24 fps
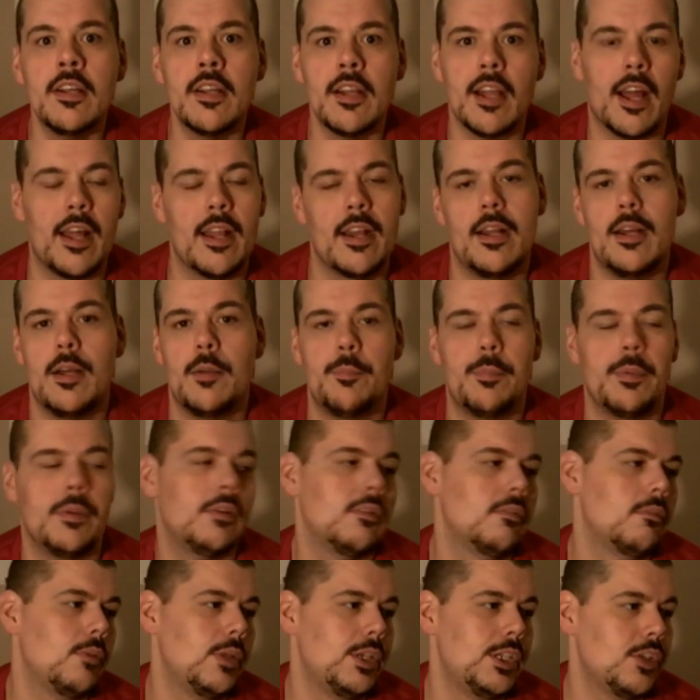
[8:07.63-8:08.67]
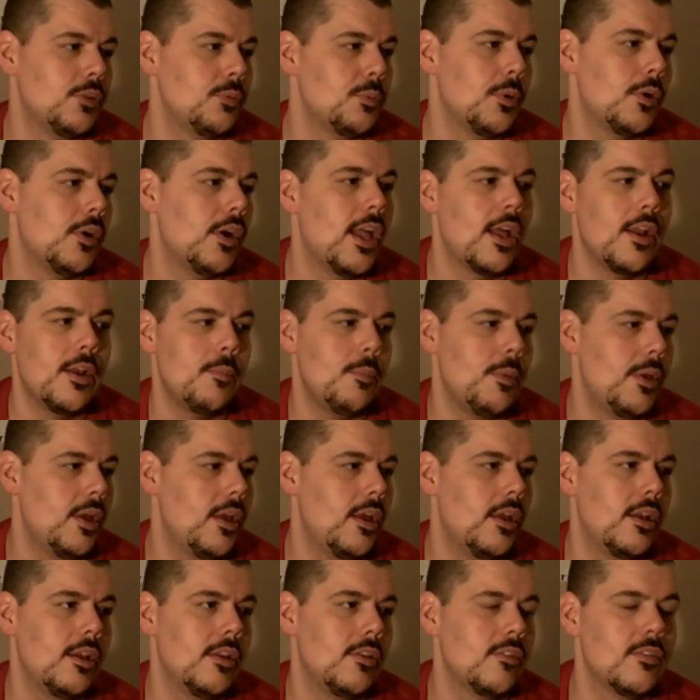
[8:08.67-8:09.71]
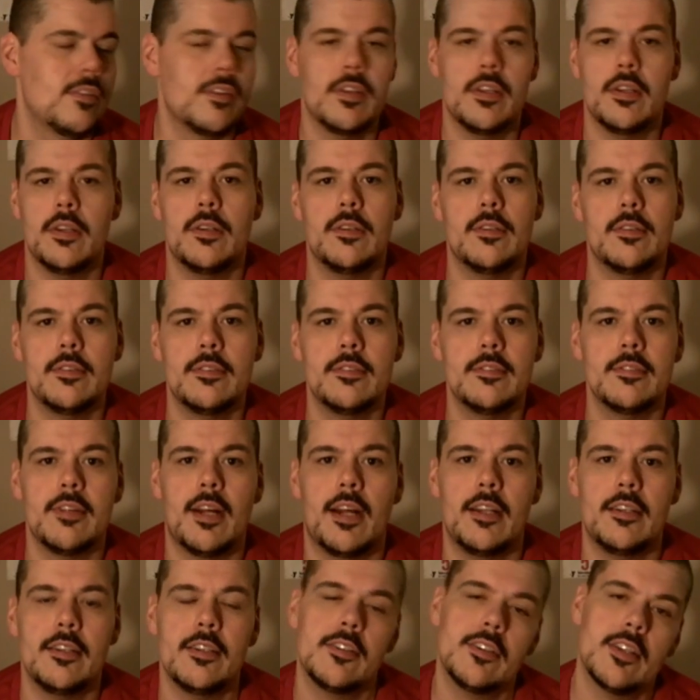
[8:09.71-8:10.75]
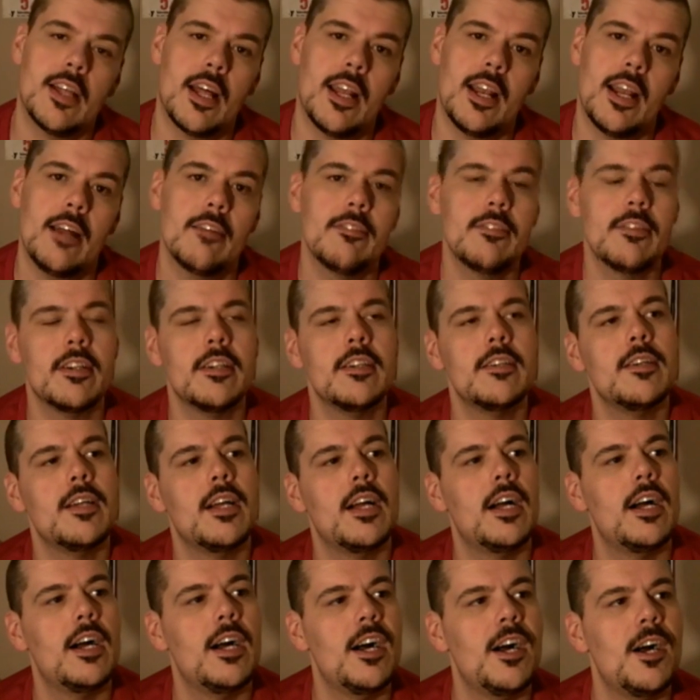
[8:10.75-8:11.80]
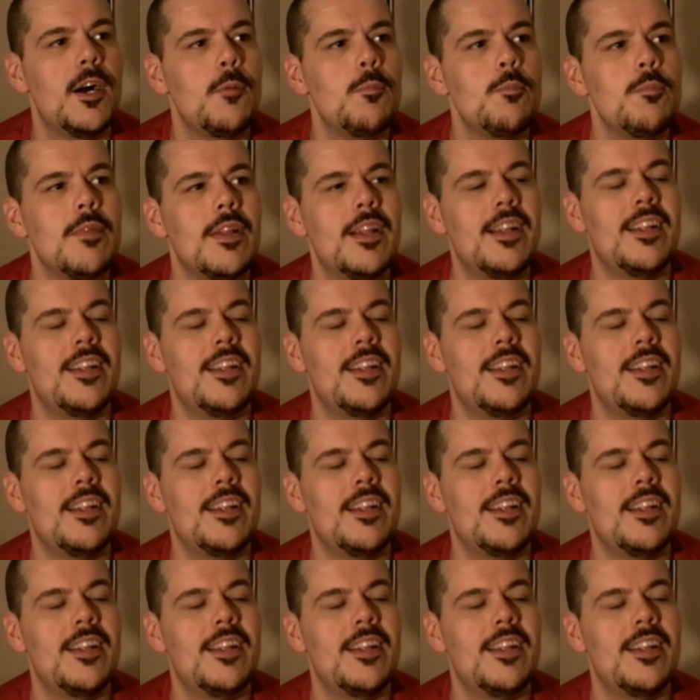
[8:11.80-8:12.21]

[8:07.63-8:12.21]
got up and we just put her down to bed, so I just got after her.